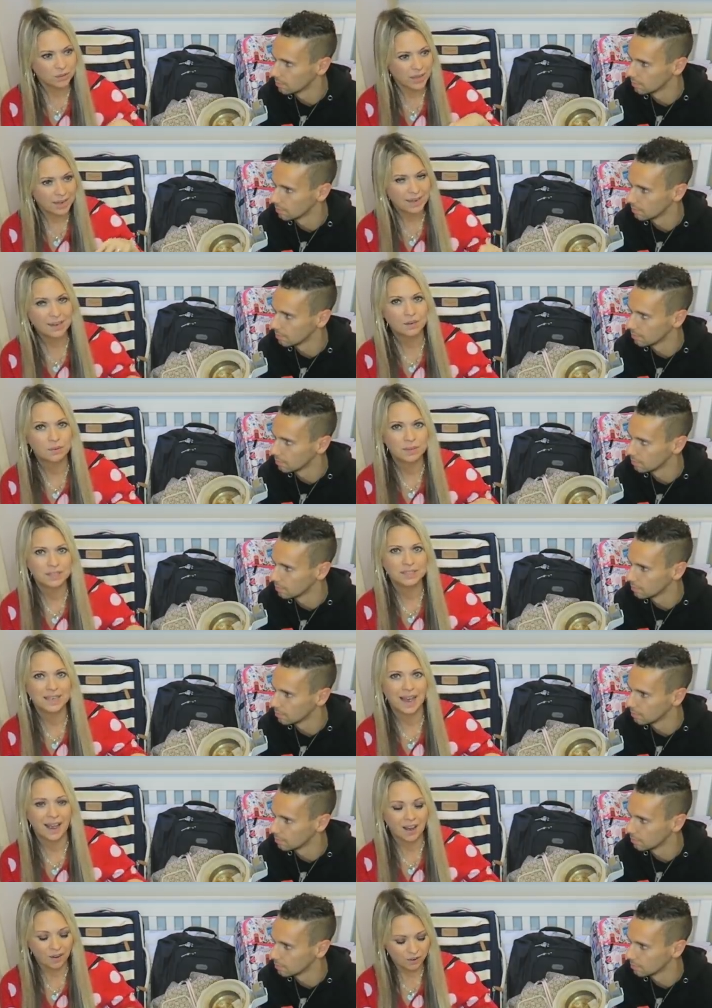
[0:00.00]
Speaker 1: all their
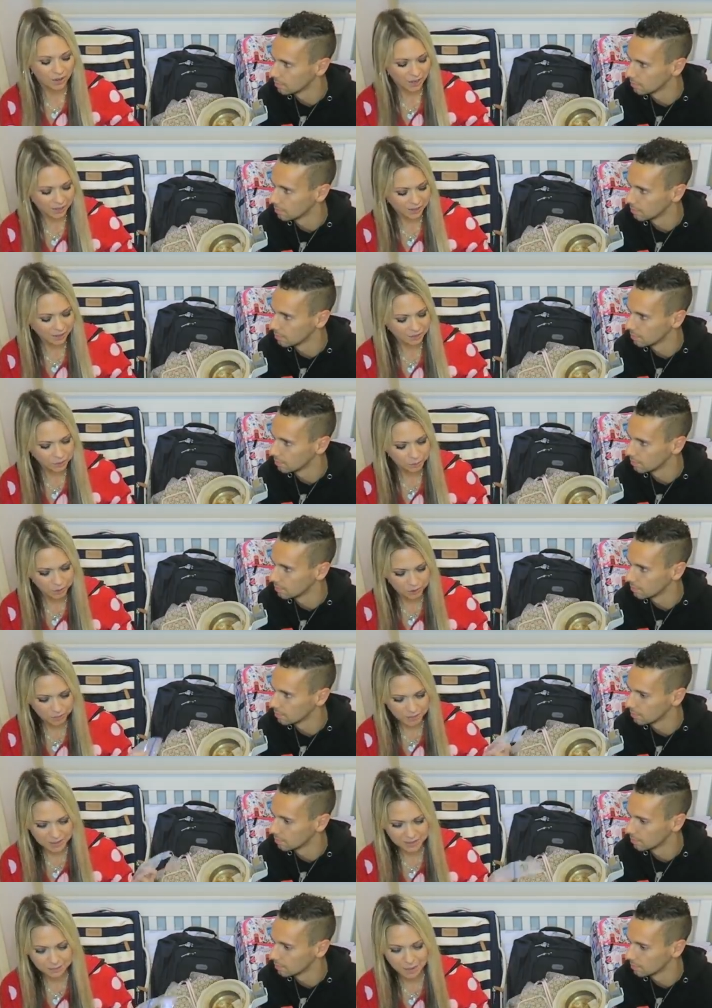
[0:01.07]
liquids out and having to put
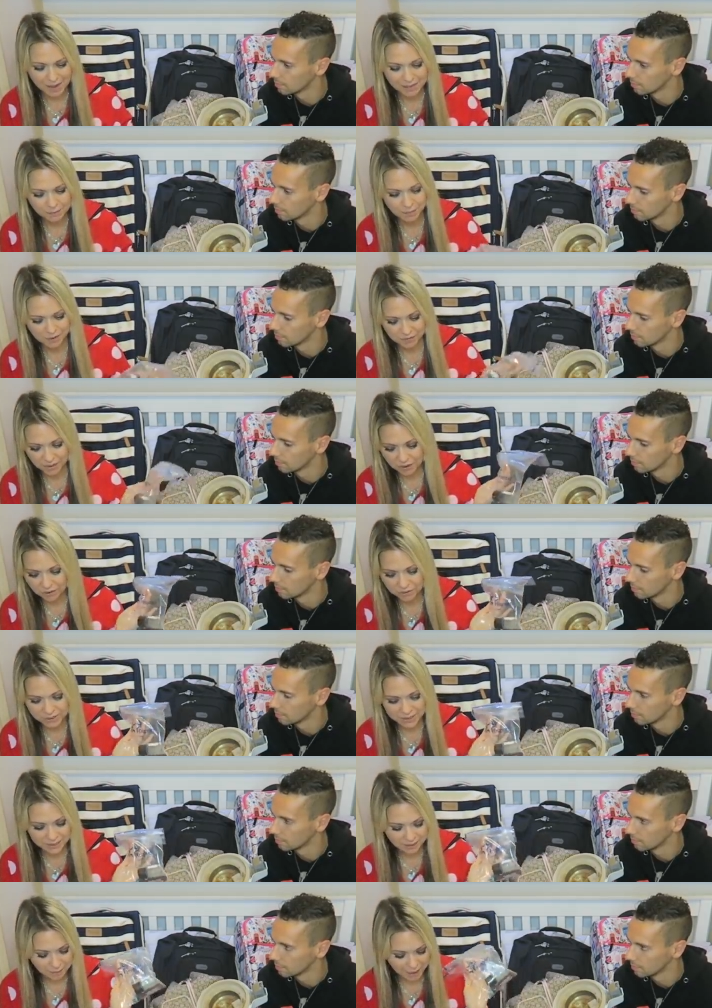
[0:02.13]
them in these bags, but if they're
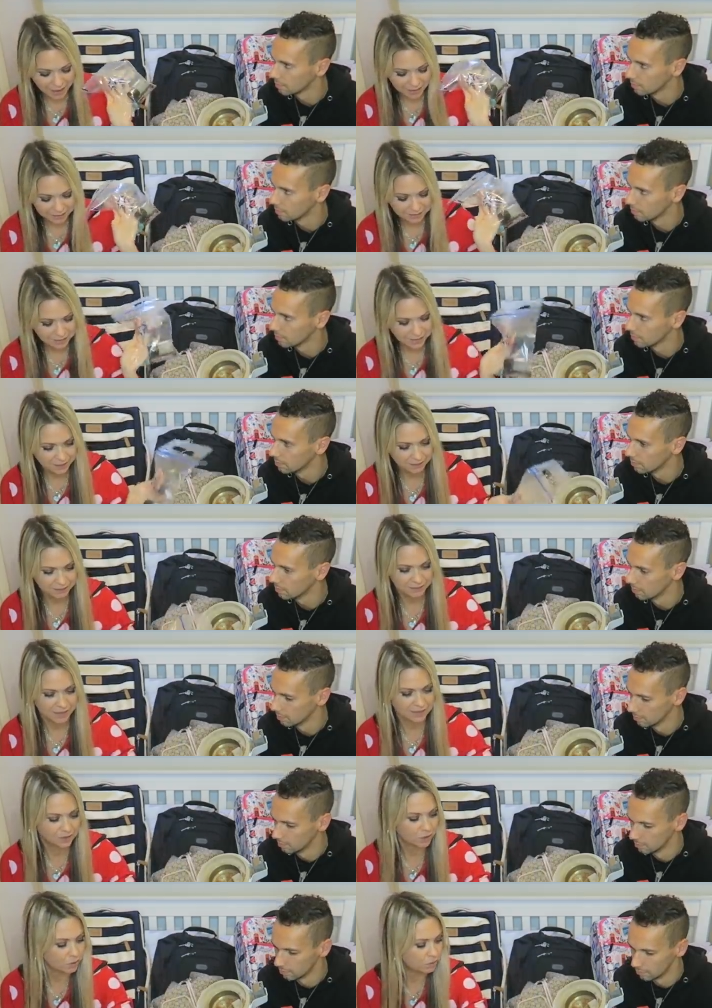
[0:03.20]
already in the bags, then
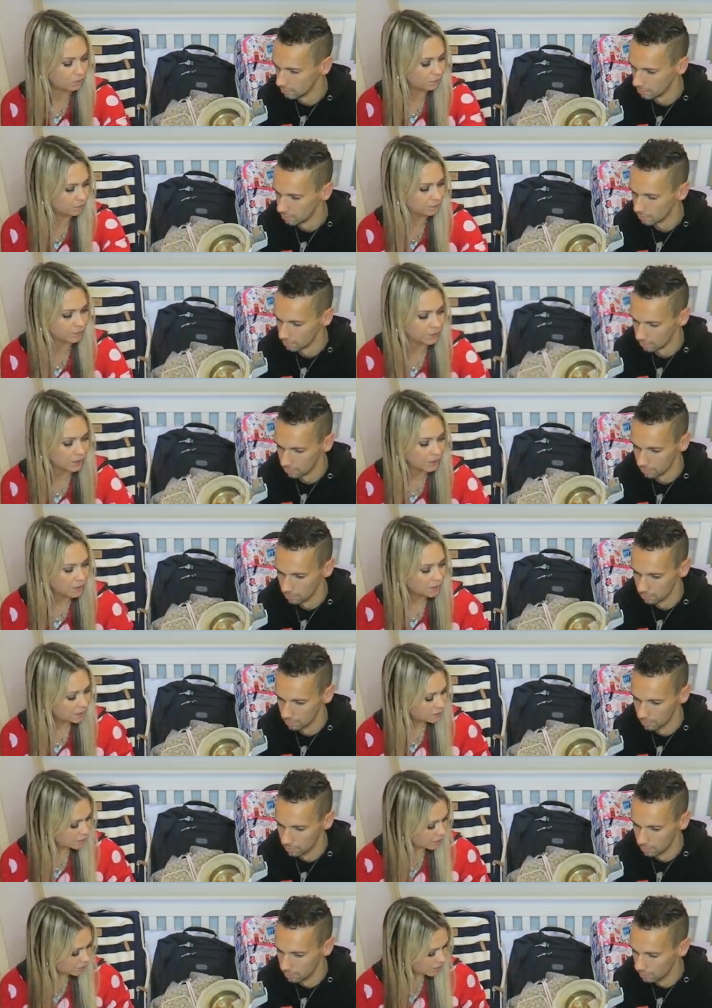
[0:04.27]
that's cool.
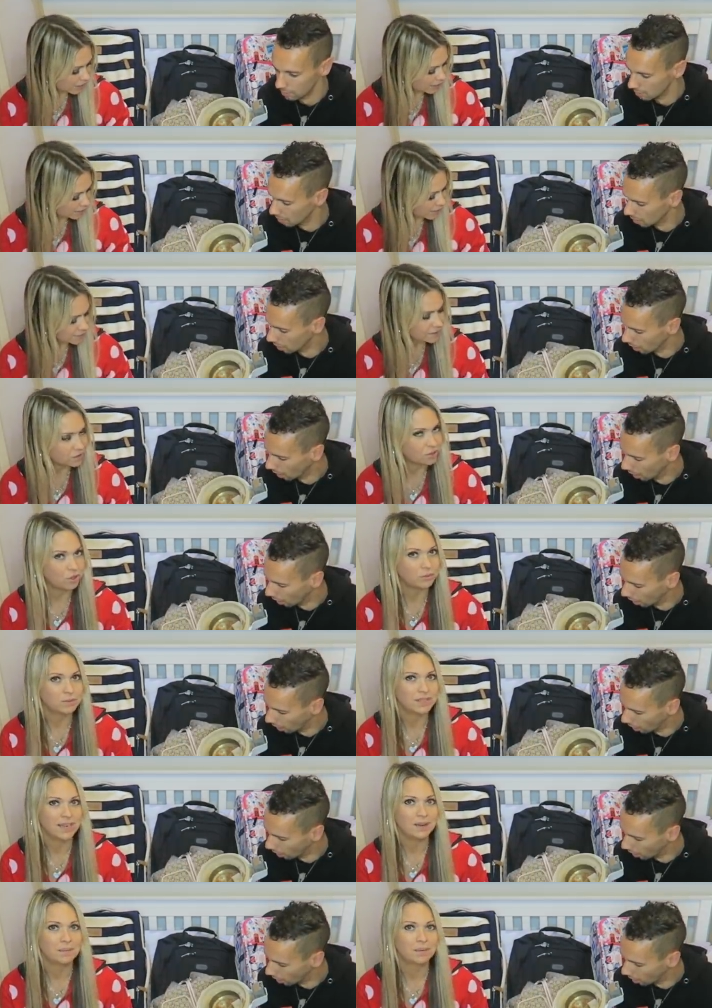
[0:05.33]
So yeah,
Speaker 2: that's the
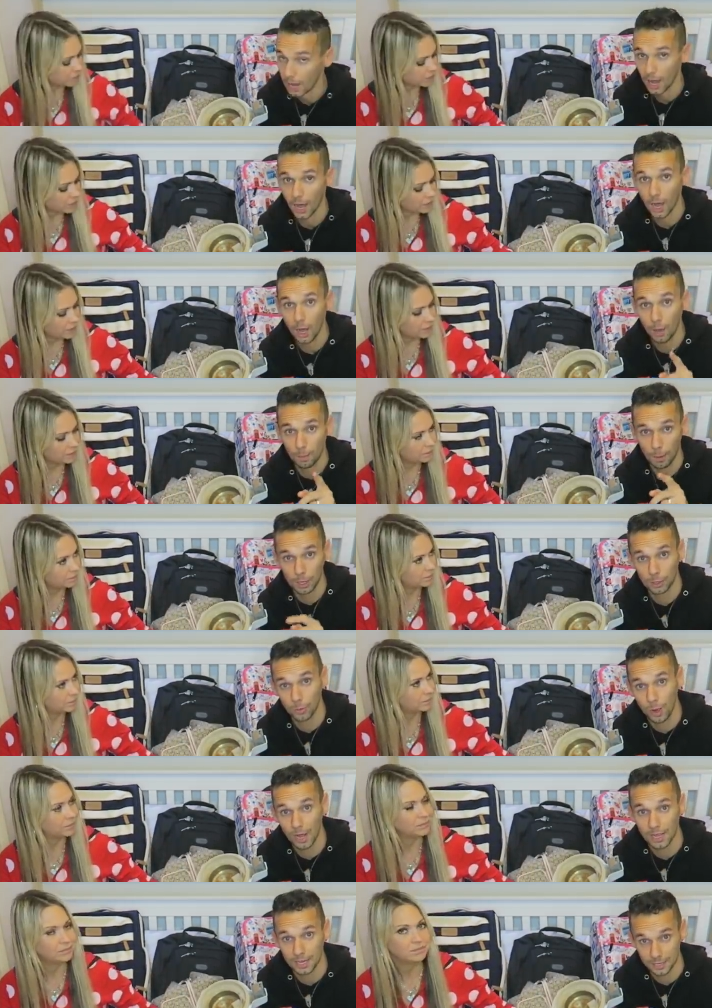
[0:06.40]
top tip. Oh, by
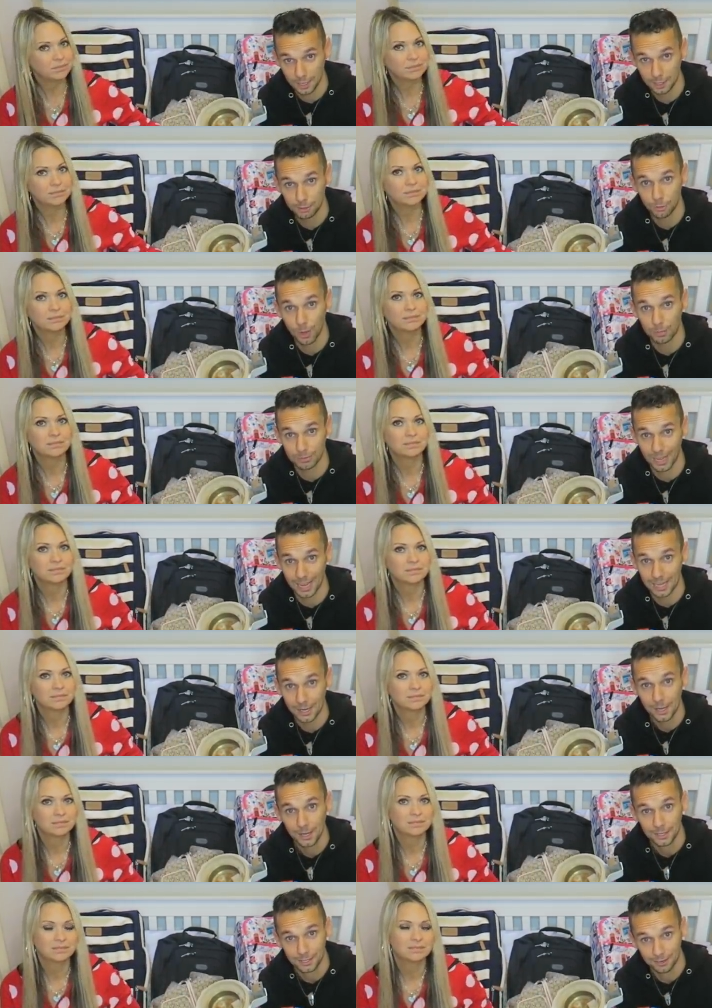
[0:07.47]
the way, little
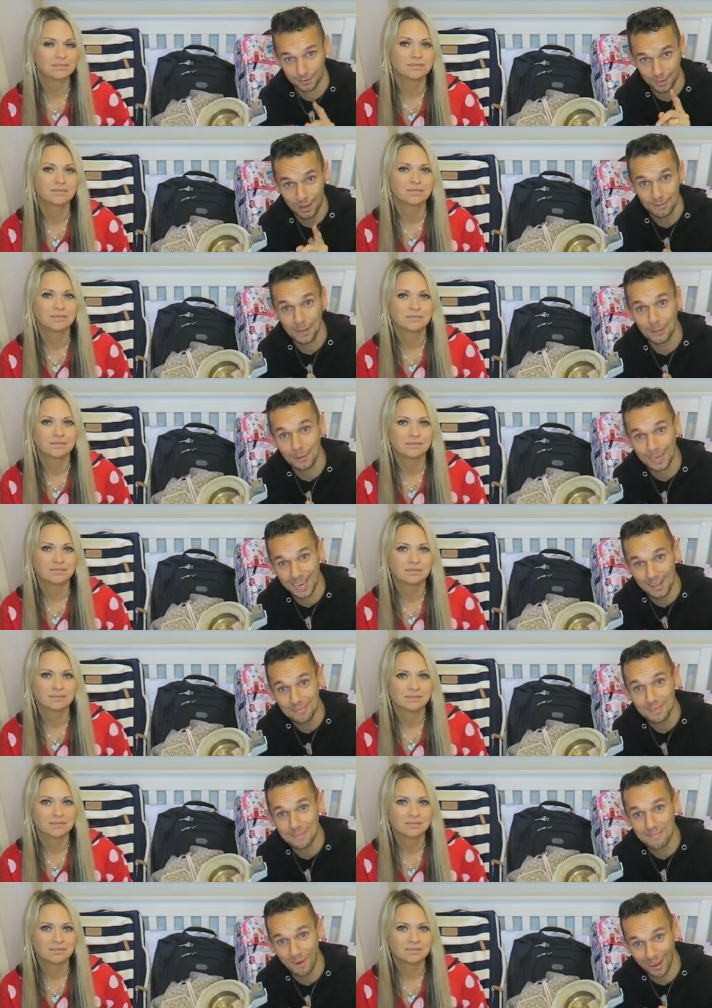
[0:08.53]
update, the stuff that we
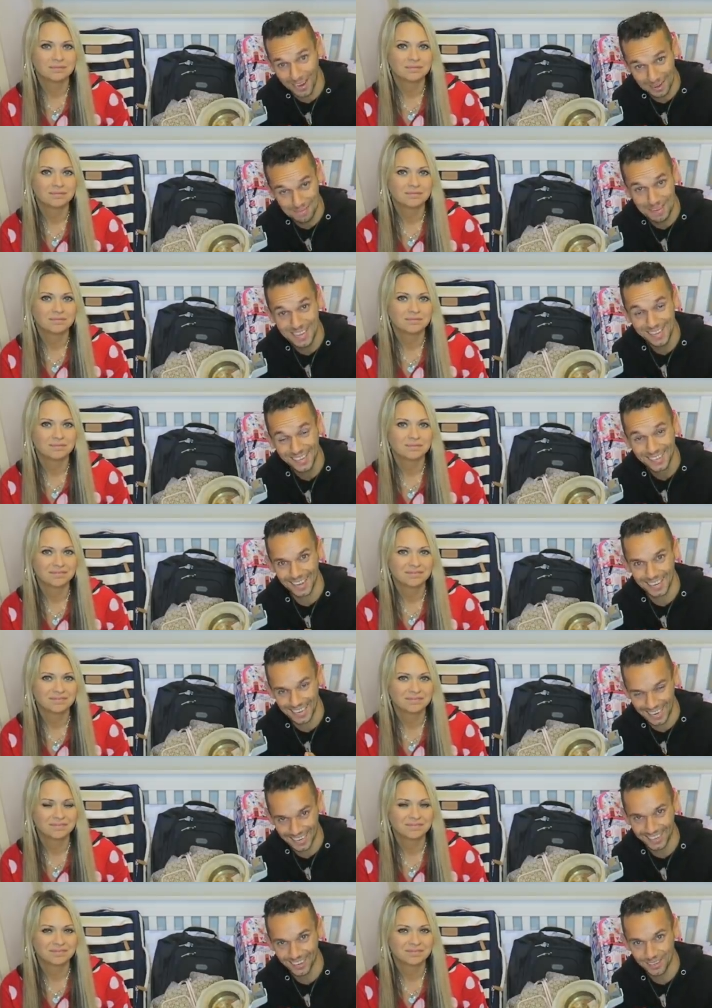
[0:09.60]
left in Miami,
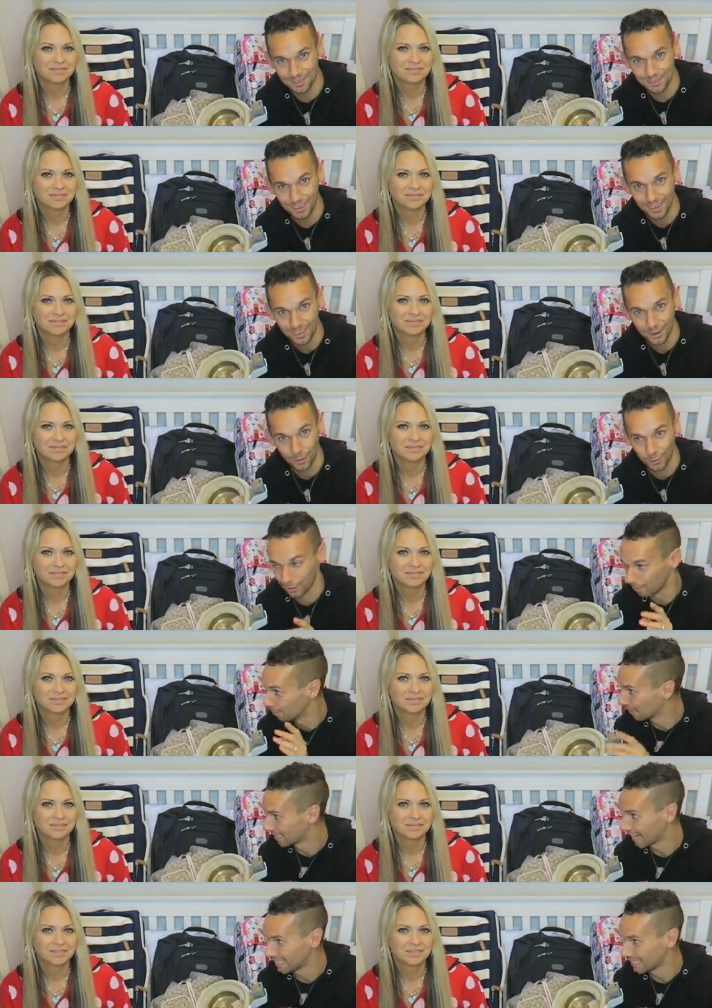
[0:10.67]
in England, all the